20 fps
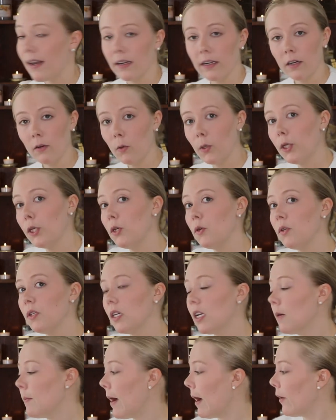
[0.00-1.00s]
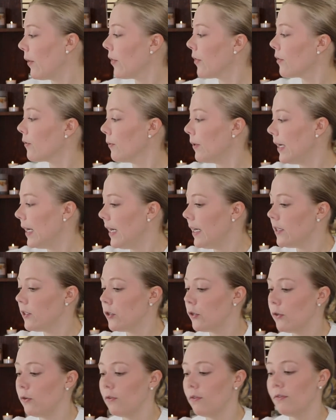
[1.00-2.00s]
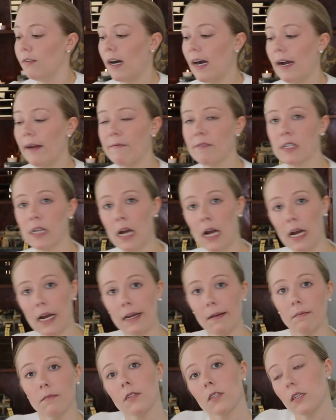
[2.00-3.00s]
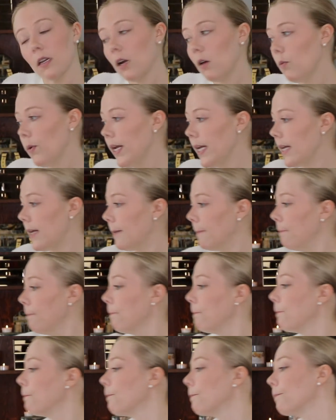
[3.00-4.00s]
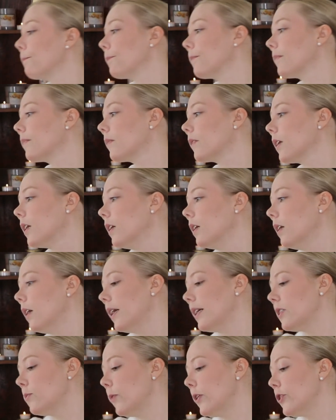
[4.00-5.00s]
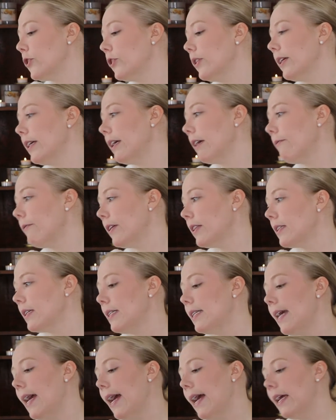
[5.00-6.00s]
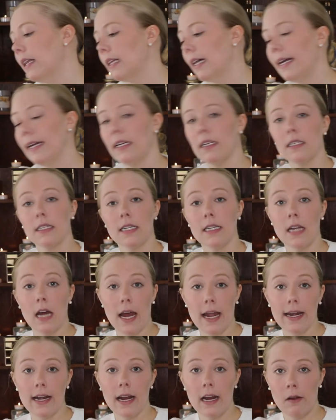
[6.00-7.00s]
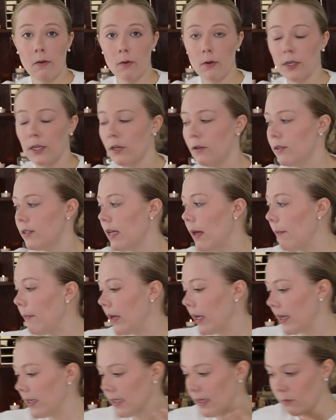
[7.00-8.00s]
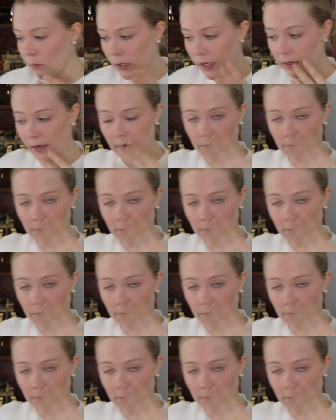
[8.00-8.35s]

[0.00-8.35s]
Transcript: and I will use it about 3 to 5 times a week. Especially if it's a day like tonight, I will use it because I'm